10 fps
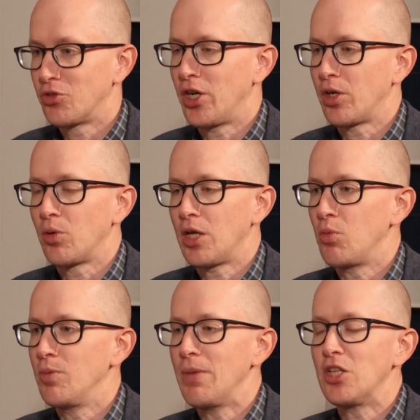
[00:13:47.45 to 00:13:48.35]
It's like, okay,
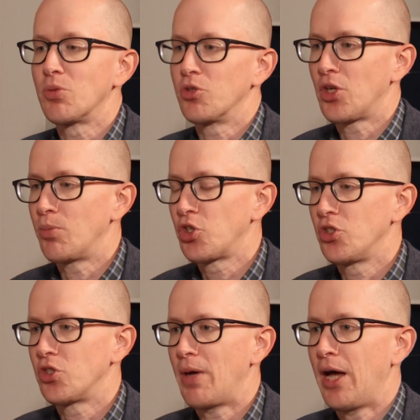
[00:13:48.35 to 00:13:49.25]
we made some
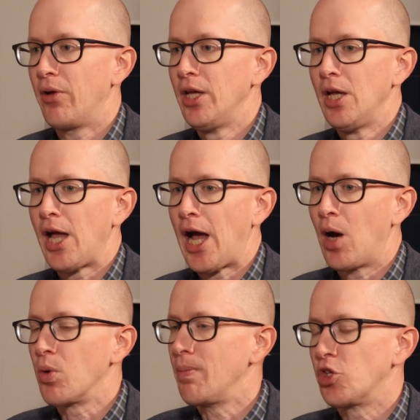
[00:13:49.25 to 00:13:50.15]
assumptions about
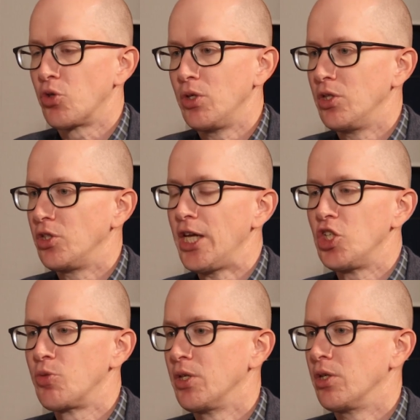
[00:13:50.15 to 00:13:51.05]
how we're measuring
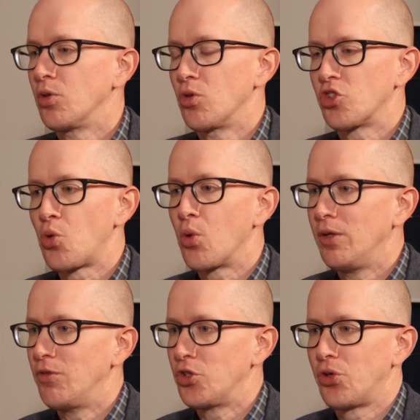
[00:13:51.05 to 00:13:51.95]
engagement or
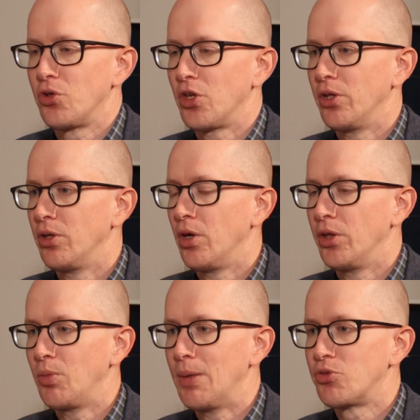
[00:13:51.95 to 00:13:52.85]
scoring visitors on
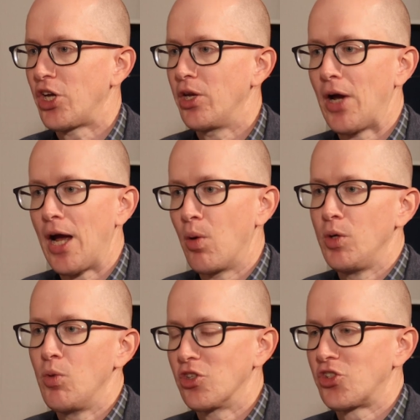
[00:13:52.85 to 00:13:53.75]
the website or how
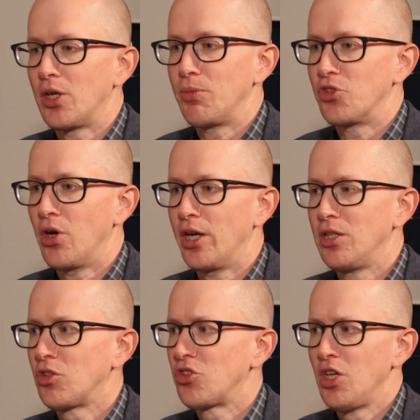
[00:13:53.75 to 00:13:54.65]
we want to set up this
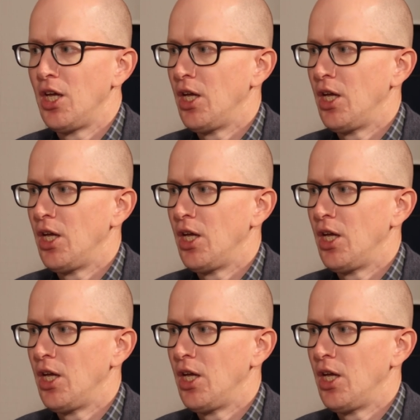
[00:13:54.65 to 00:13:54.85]
audience.